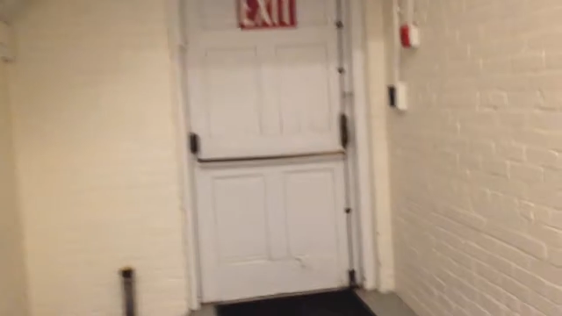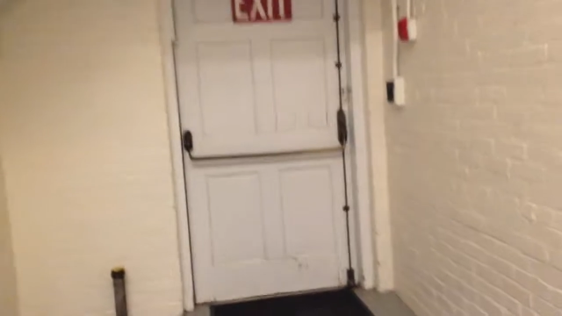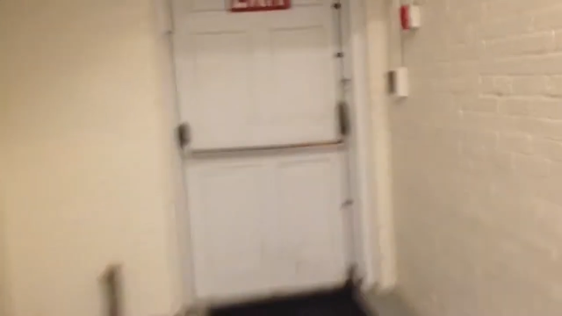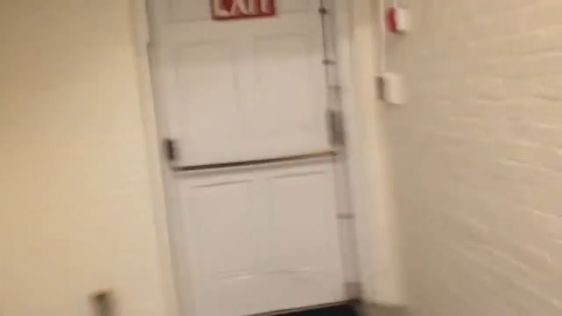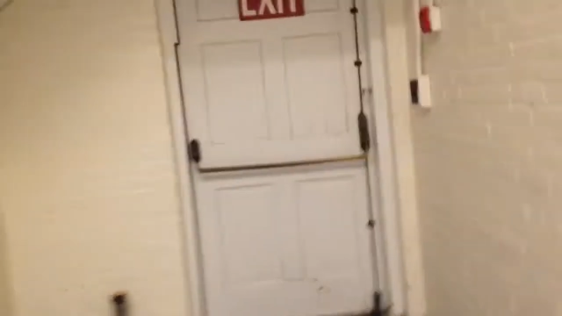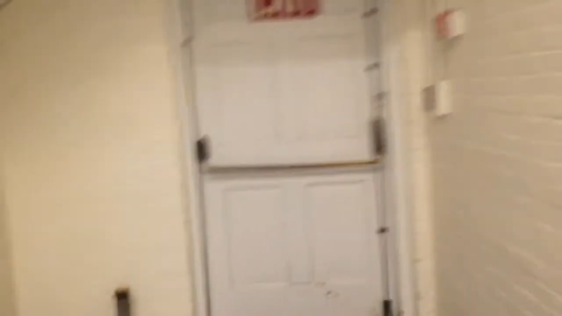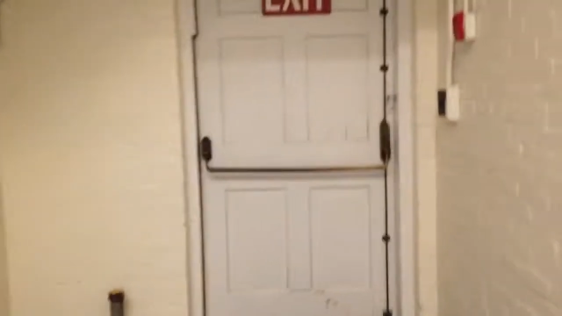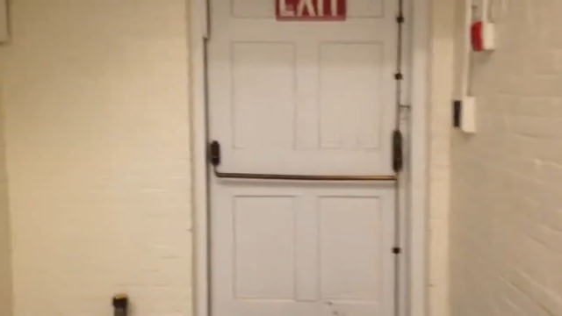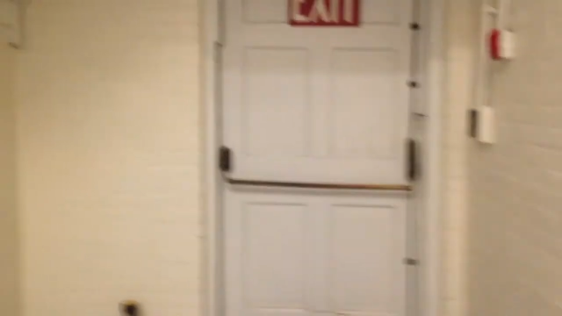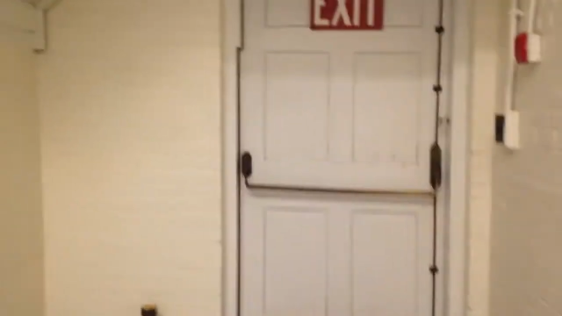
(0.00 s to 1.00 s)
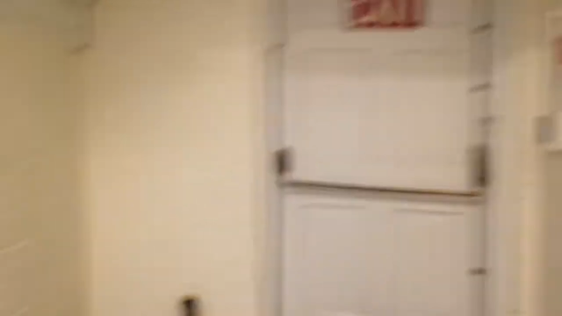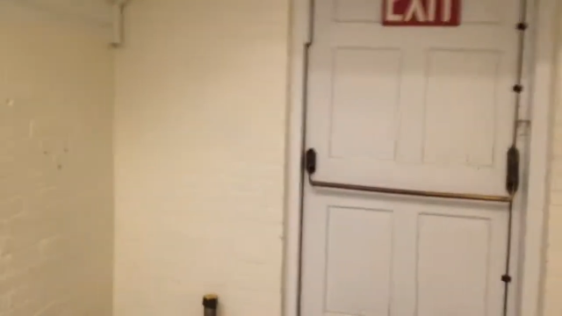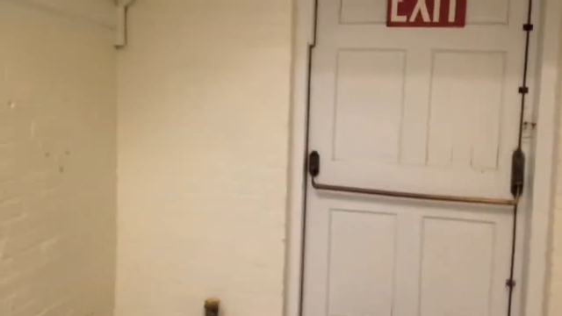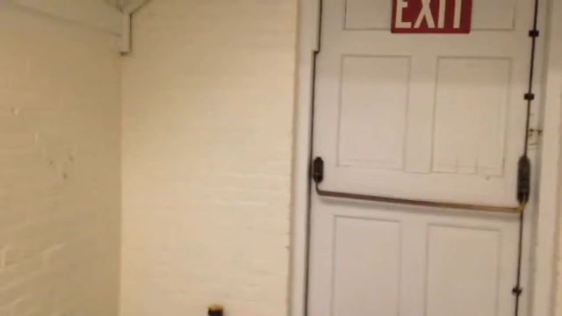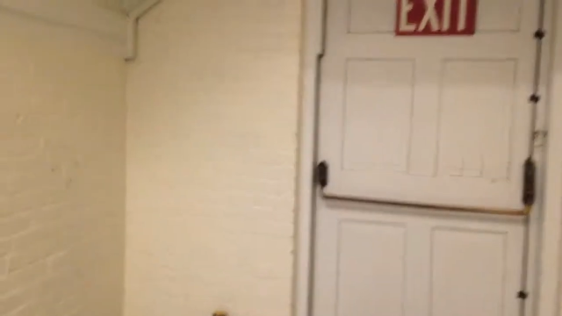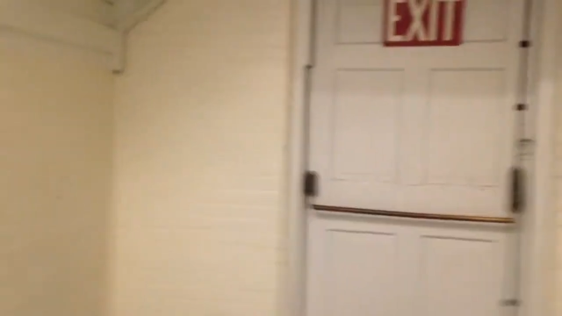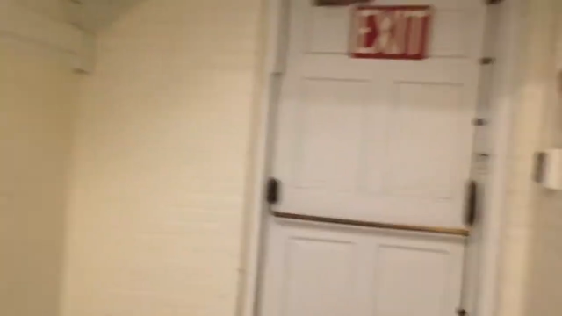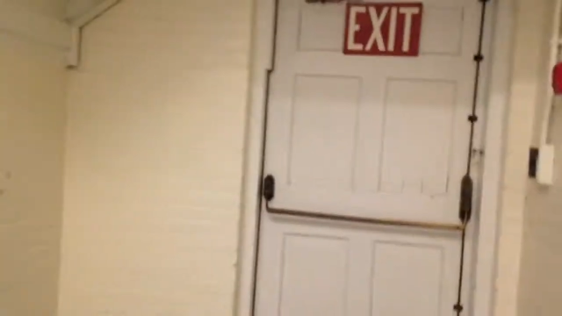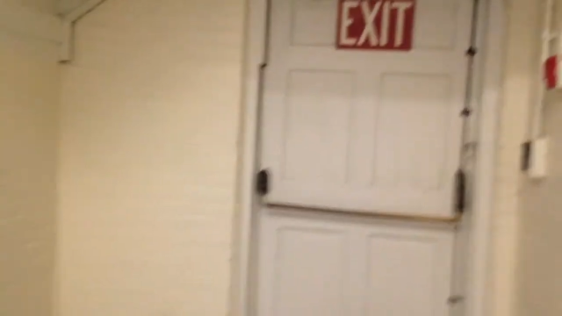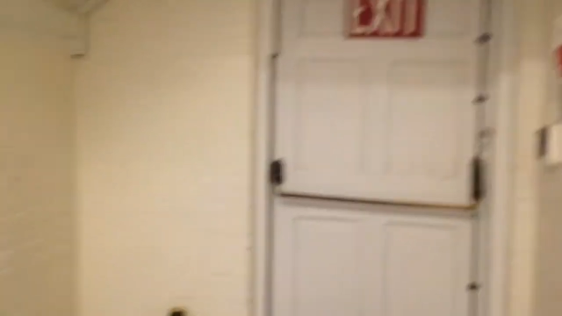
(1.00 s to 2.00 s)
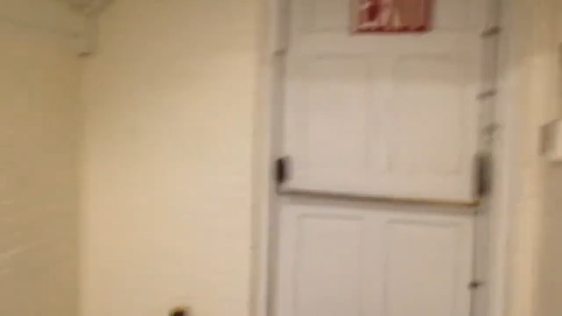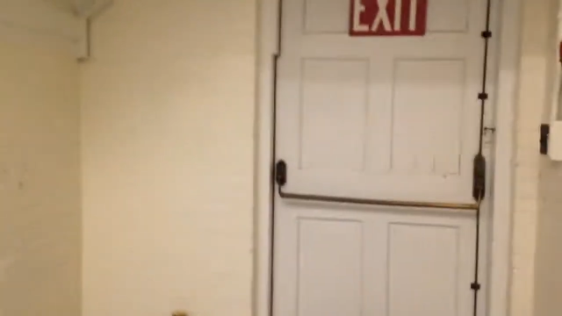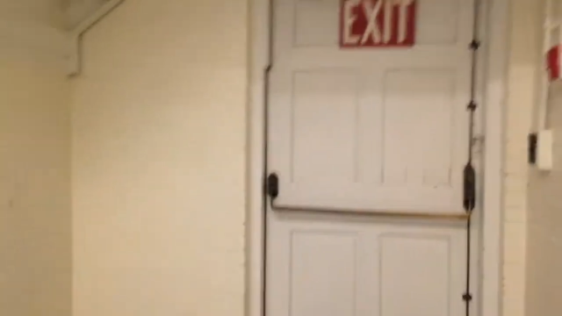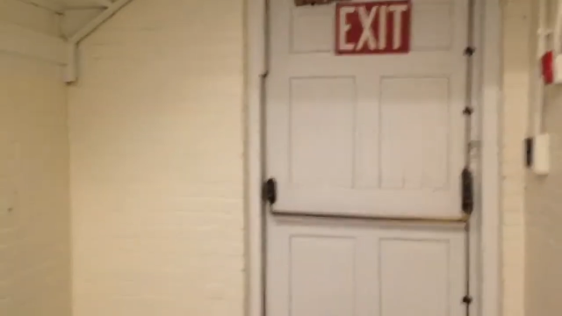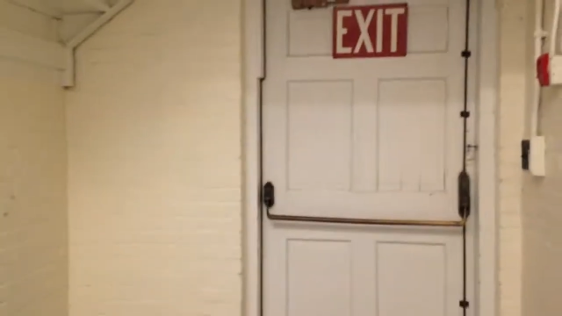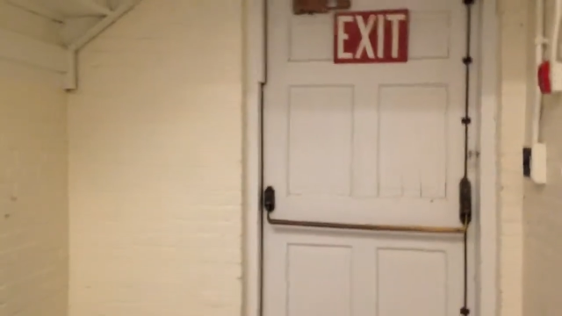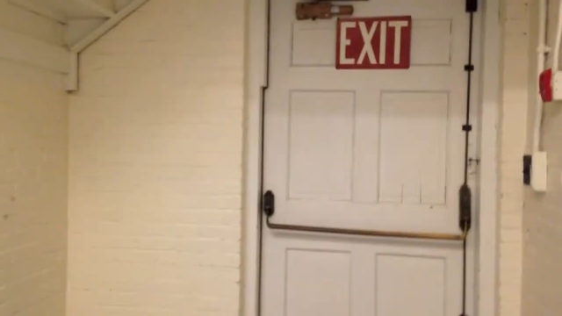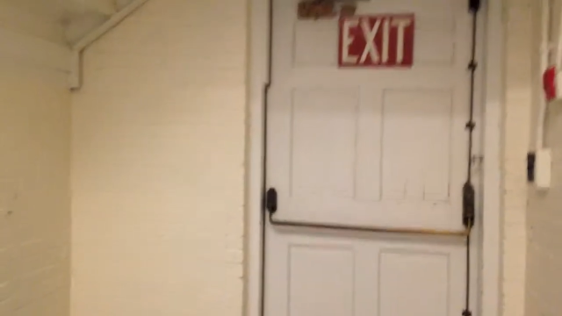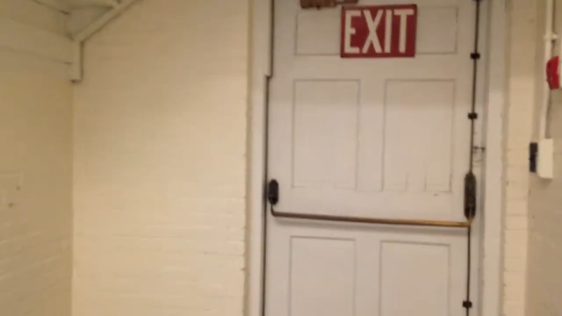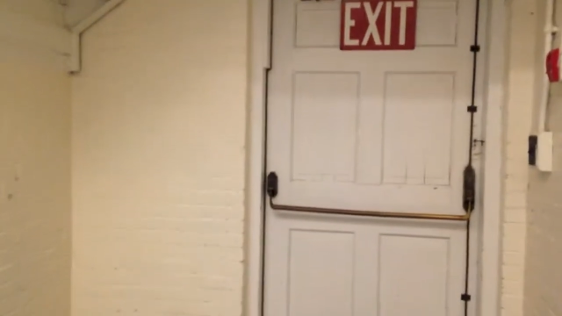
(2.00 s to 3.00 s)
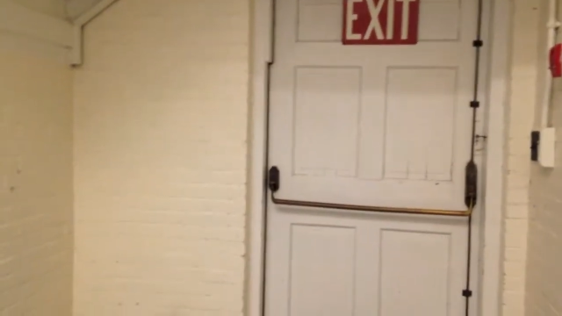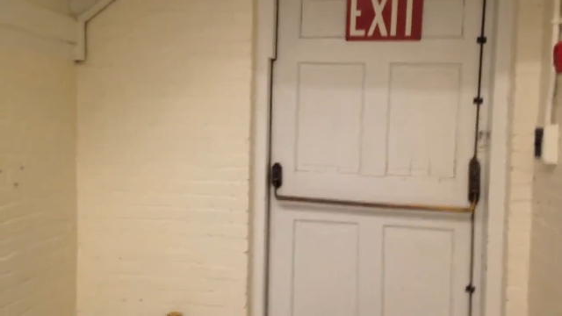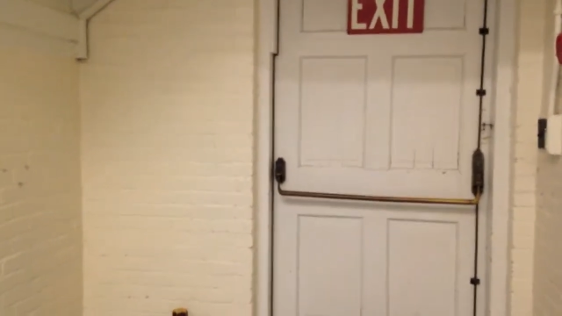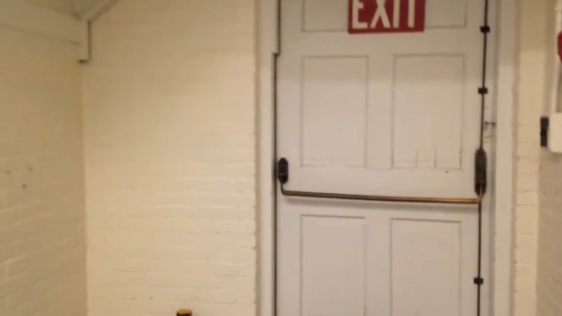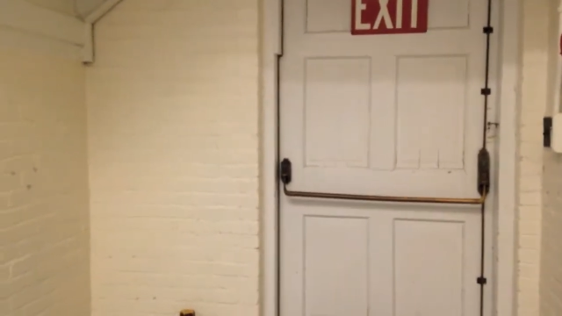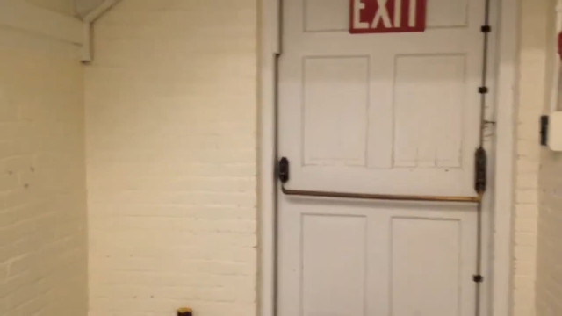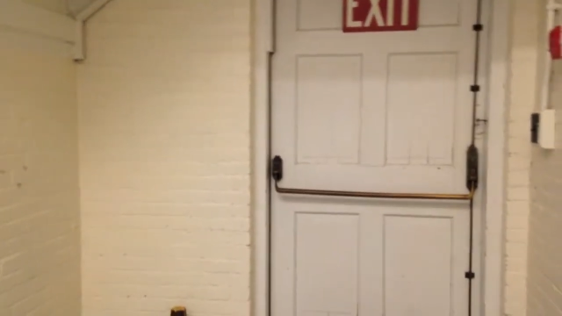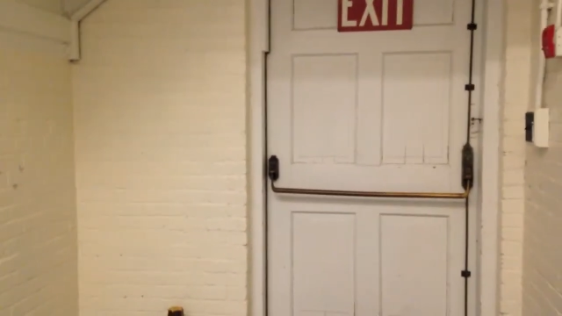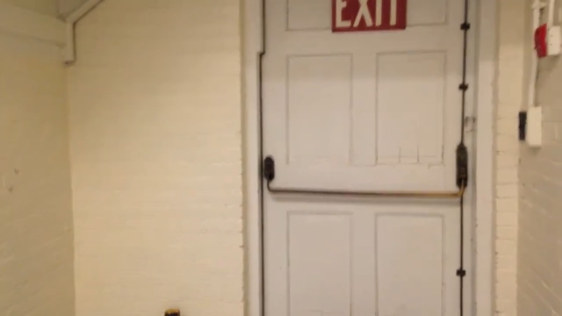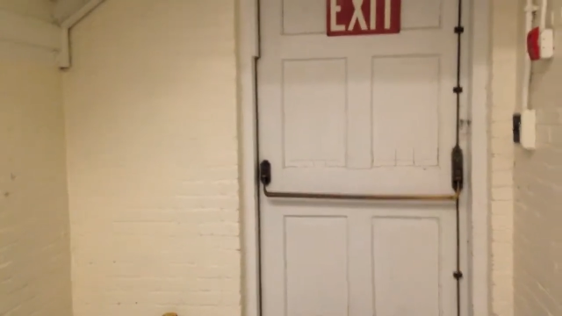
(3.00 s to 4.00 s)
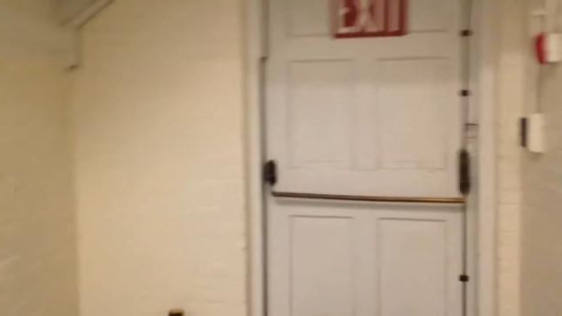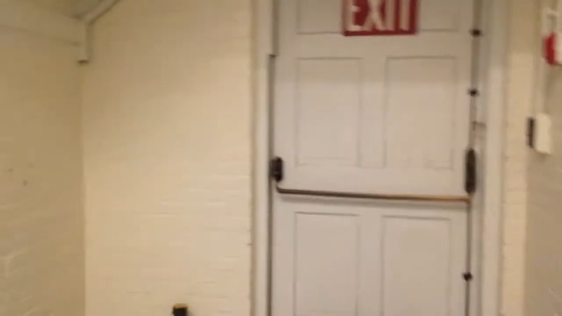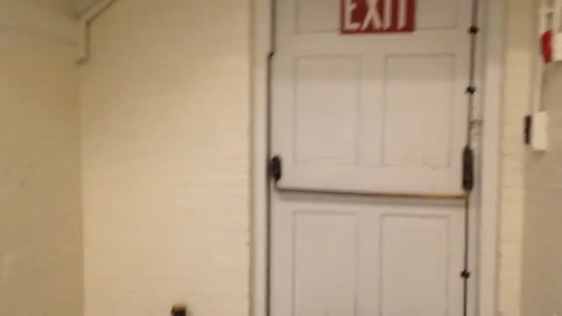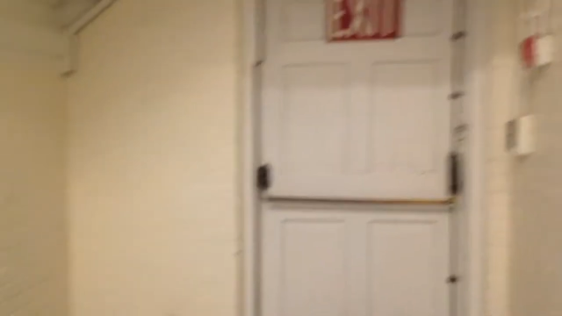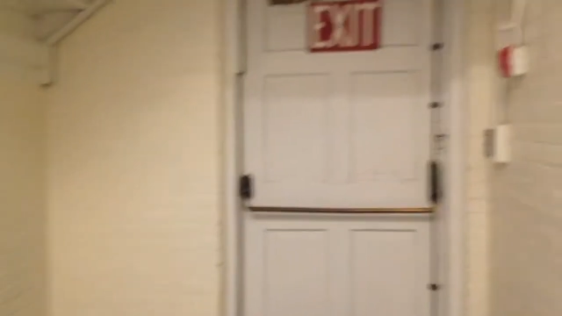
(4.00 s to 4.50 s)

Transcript: (no speaker visible)